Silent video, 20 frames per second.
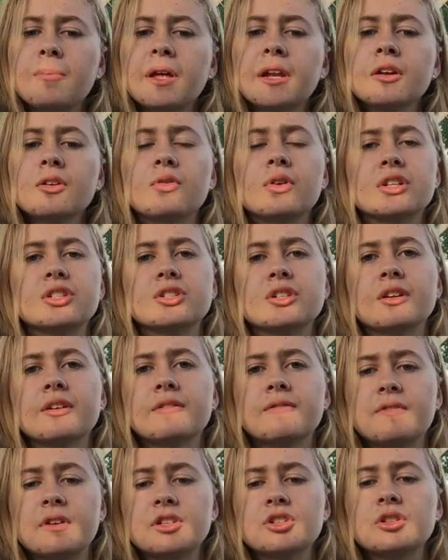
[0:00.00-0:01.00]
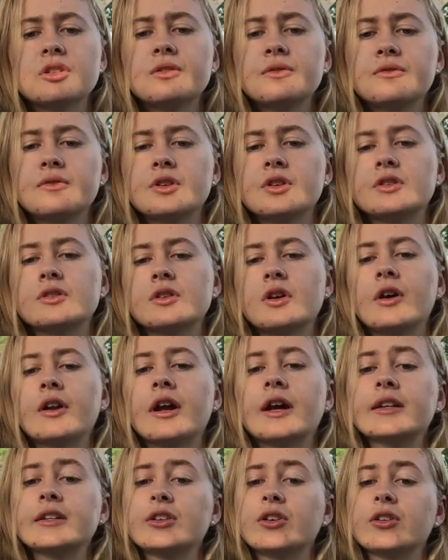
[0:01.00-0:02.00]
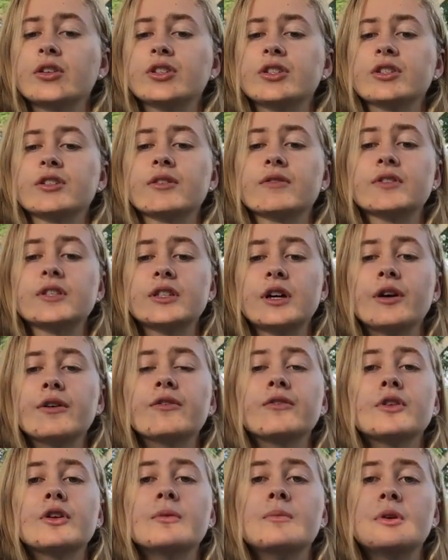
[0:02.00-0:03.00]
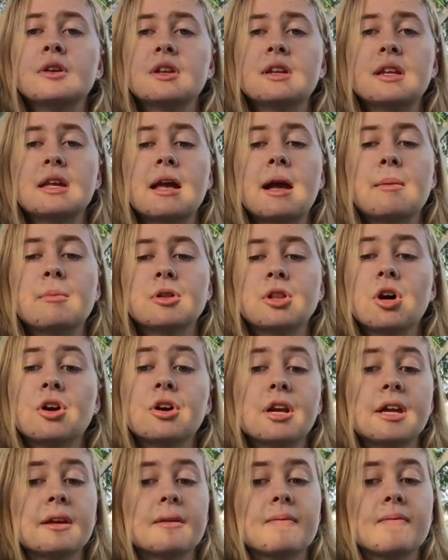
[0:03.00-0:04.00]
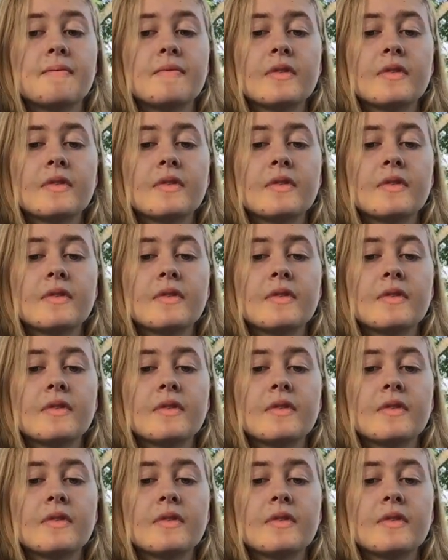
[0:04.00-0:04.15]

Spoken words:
Bennett questioned conventional views on ideologies of self, community, and belonging.